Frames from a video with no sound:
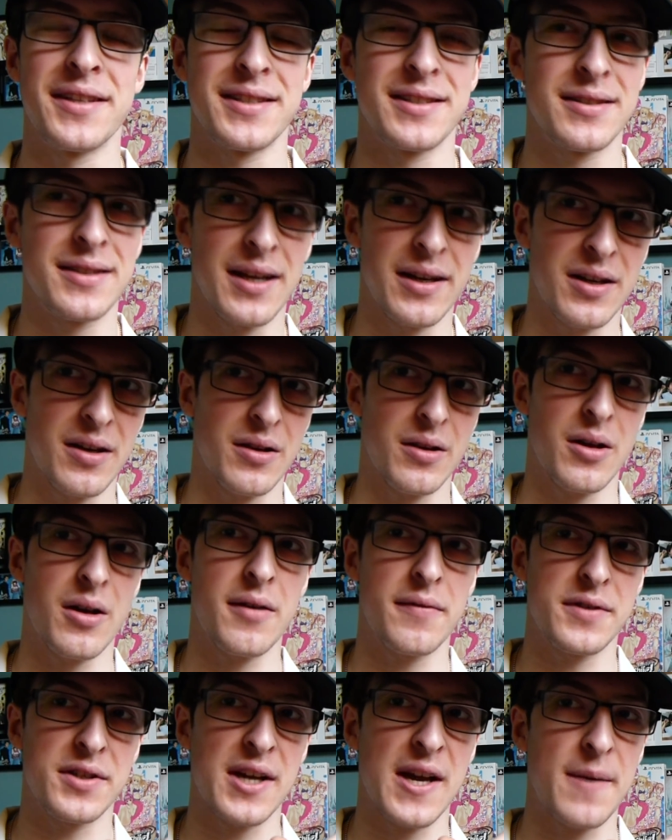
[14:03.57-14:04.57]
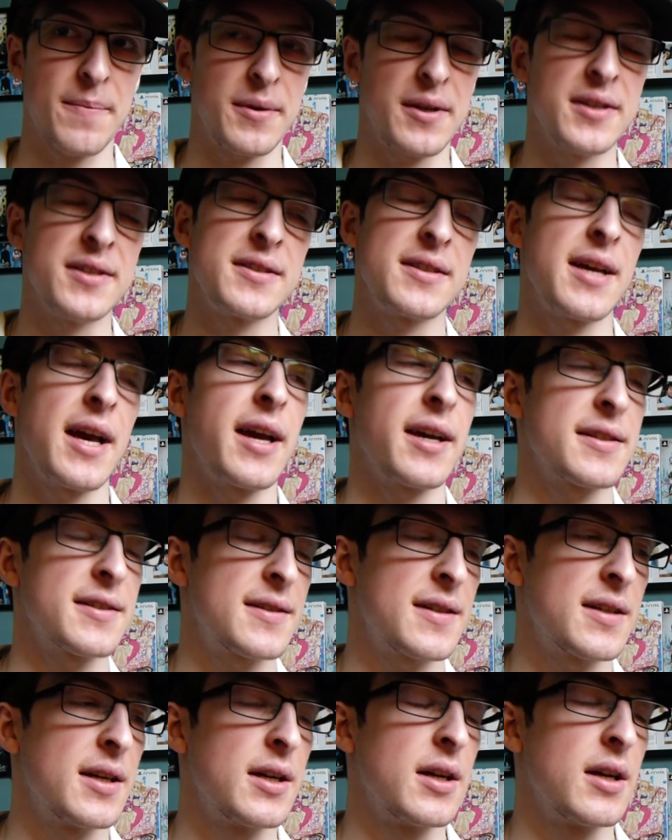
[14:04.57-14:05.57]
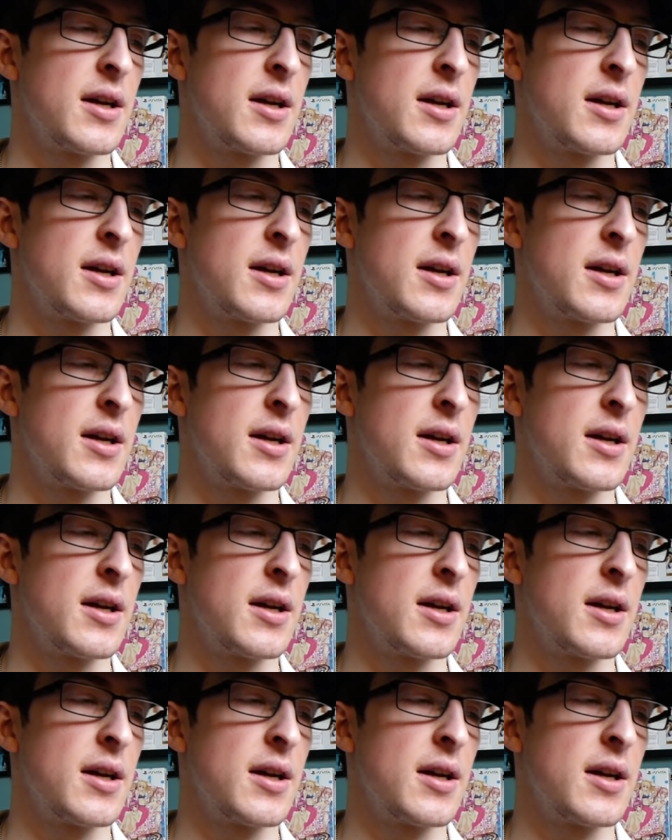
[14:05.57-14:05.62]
It's like a lot of Japanese text